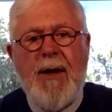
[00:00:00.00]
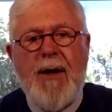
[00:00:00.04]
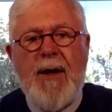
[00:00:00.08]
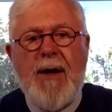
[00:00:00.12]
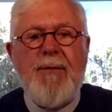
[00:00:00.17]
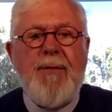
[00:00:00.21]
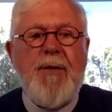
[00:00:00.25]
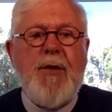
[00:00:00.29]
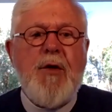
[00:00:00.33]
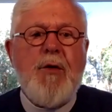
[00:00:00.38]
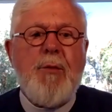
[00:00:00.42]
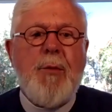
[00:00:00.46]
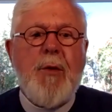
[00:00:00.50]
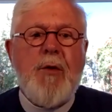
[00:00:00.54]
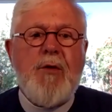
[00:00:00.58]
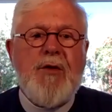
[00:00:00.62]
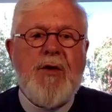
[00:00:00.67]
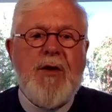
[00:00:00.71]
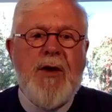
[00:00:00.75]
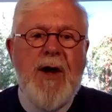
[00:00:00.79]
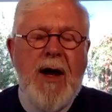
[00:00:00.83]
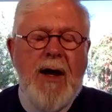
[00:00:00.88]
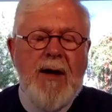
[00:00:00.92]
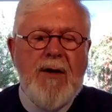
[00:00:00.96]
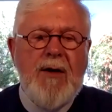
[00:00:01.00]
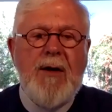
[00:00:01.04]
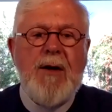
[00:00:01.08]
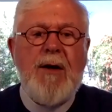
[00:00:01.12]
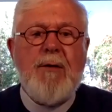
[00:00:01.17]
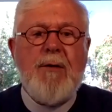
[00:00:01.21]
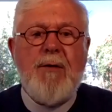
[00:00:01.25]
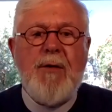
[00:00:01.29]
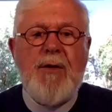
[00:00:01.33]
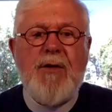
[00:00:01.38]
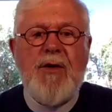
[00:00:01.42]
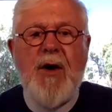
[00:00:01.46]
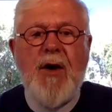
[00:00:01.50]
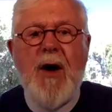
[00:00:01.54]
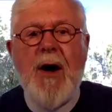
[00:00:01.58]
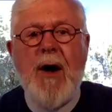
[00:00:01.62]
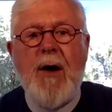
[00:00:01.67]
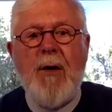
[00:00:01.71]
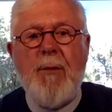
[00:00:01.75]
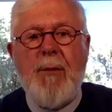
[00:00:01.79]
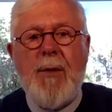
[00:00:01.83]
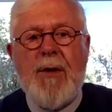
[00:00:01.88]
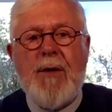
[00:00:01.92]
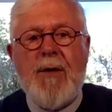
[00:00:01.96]
If you're protecting your
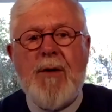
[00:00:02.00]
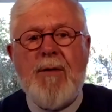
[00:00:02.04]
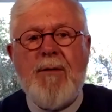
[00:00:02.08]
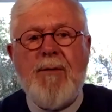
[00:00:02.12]
retirement,